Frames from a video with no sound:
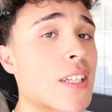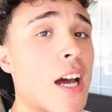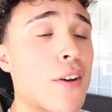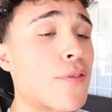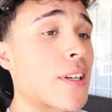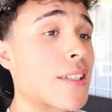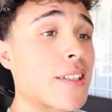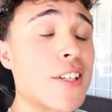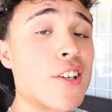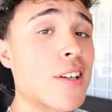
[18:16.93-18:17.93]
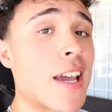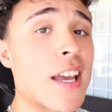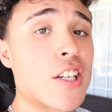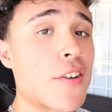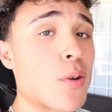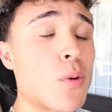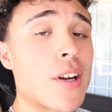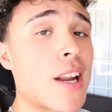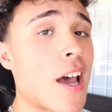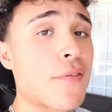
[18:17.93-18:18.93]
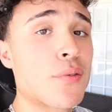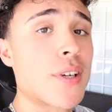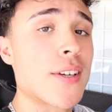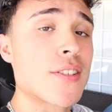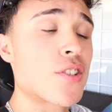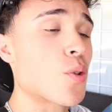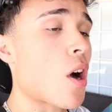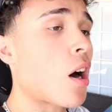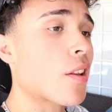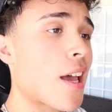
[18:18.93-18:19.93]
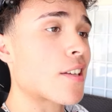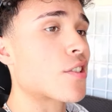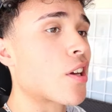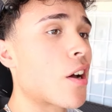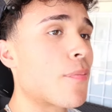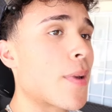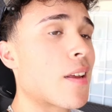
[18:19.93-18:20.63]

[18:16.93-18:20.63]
You gotta freaking clean her cage every 1.5 weeks, do all that stuff,